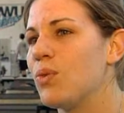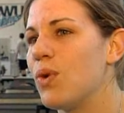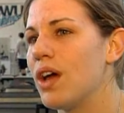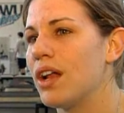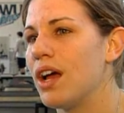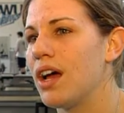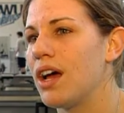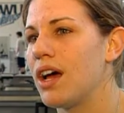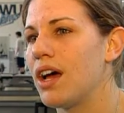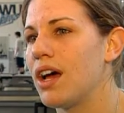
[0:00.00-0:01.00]
want
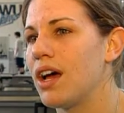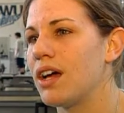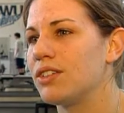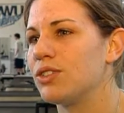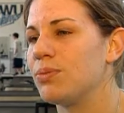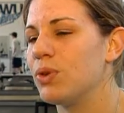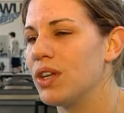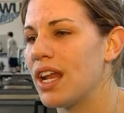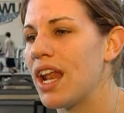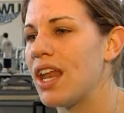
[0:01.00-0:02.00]
to
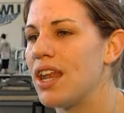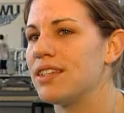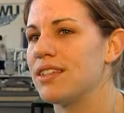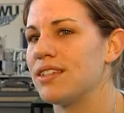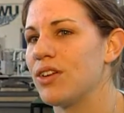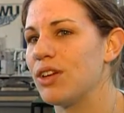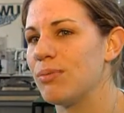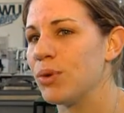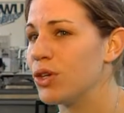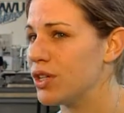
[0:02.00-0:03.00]
put an unnecessary
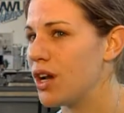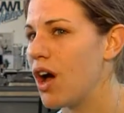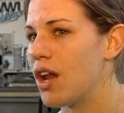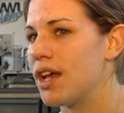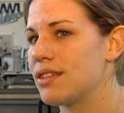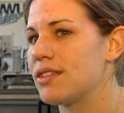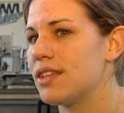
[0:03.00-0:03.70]
burden on us